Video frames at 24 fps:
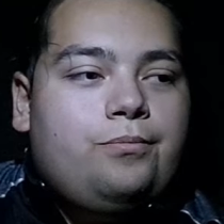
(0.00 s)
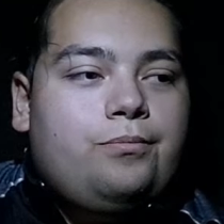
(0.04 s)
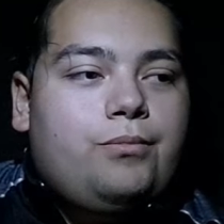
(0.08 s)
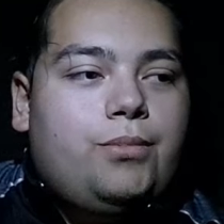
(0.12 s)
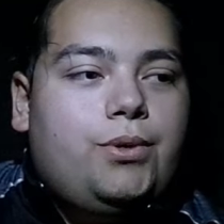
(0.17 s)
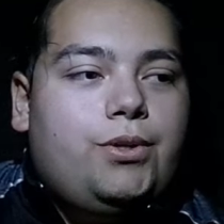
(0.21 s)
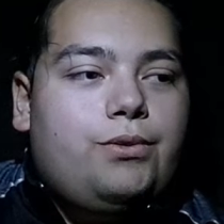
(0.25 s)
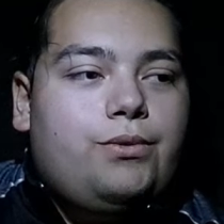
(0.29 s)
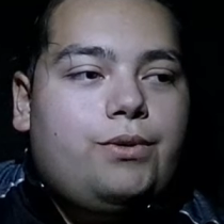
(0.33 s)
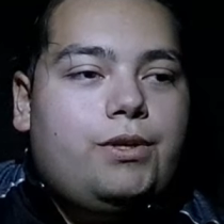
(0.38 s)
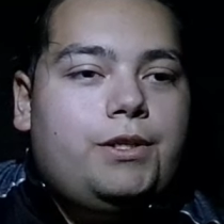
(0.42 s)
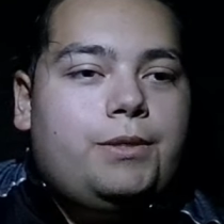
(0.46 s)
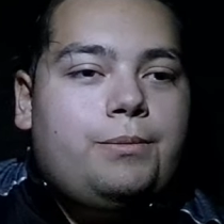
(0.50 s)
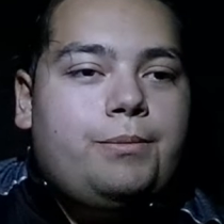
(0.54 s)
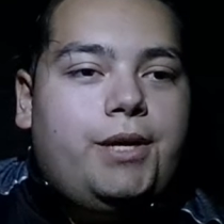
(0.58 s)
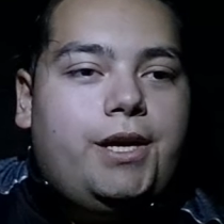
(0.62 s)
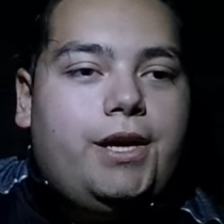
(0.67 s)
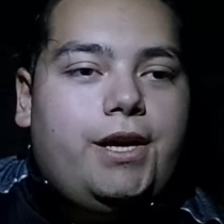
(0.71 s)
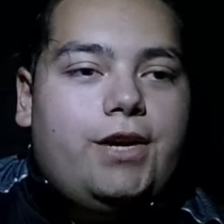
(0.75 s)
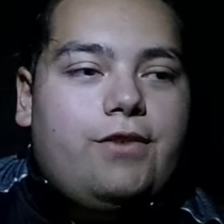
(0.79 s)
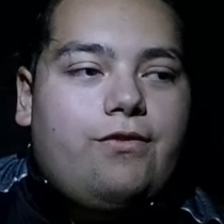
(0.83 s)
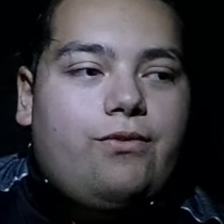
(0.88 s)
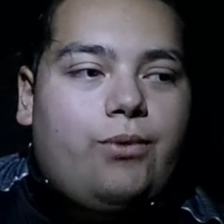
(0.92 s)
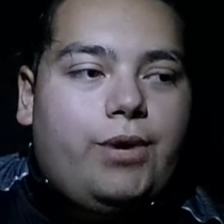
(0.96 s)
But trust
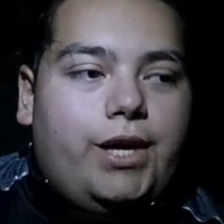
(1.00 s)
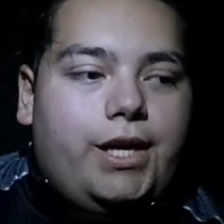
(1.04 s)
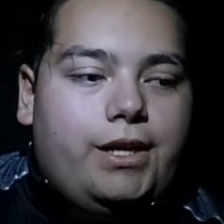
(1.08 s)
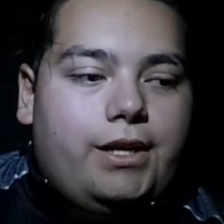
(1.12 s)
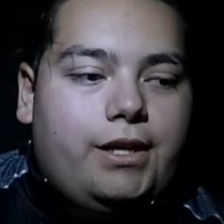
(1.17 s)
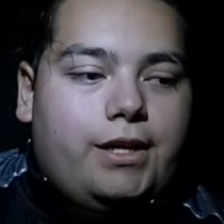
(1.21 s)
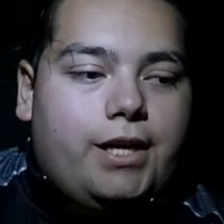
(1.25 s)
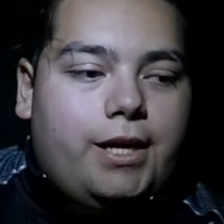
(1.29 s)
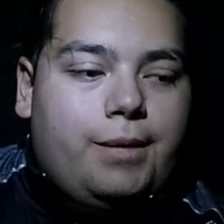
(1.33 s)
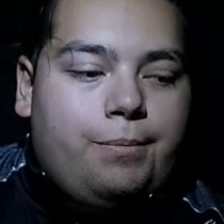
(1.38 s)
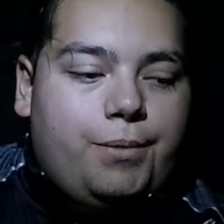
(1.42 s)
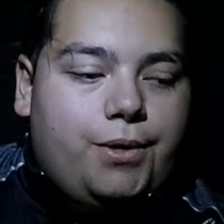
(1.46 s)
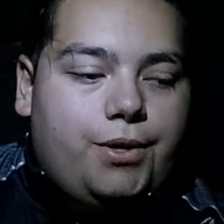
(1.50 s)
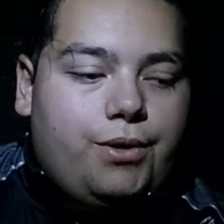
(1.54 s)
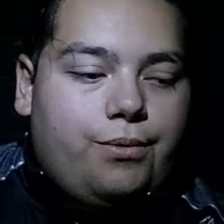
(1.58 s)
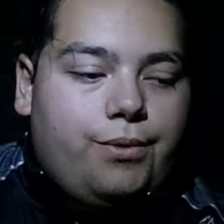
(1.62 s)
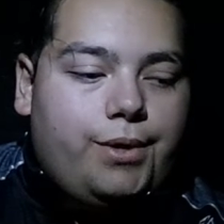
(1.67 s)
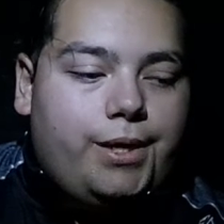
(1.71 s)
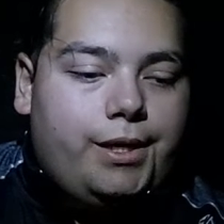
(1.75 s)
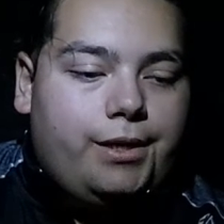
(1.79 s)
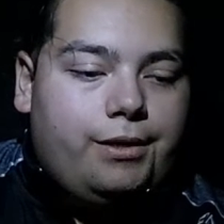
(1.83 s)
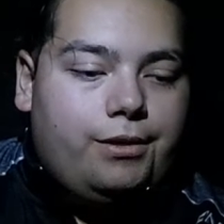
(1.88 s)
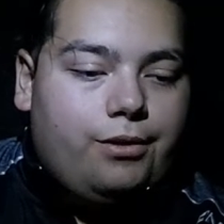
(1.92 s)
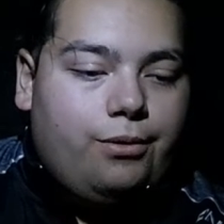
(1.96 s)
me, if we did keep
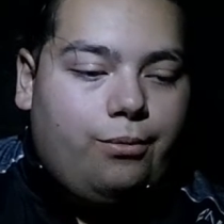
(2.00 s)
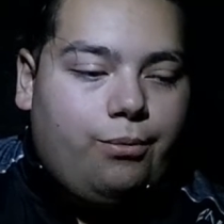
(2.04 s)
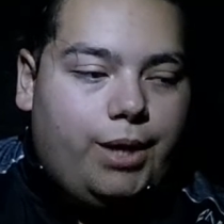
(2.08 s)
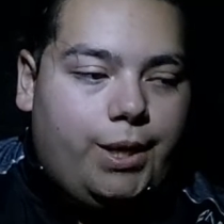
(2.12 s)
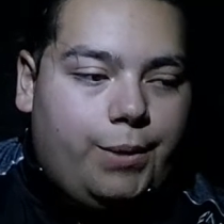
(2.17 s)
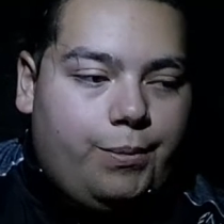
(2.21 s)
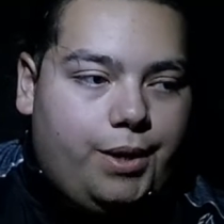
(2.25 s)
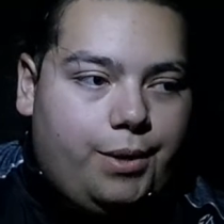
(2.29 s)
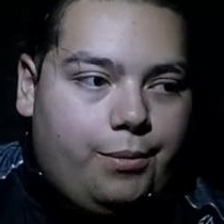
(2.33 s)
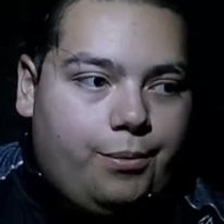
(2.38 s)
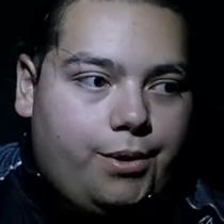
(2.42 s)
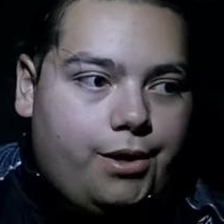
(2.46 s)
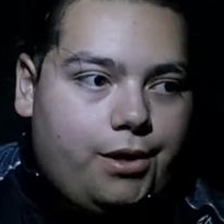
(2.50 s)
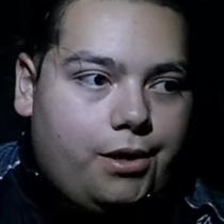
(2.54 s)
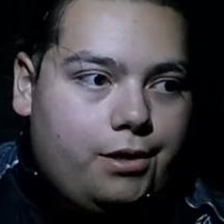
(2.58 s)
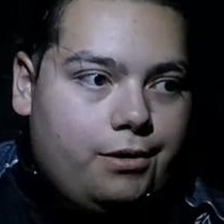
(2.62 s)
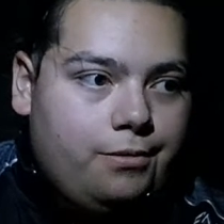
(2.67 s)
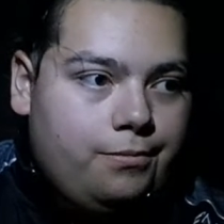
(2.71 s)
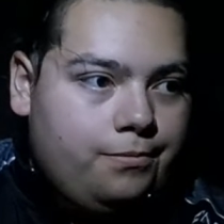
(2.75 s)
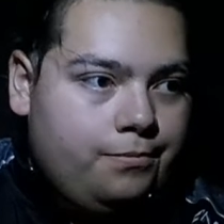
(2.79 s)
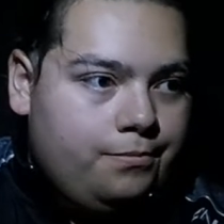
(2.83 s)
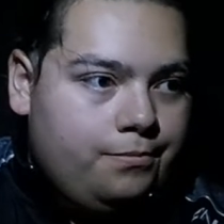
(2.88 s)
going the way we were,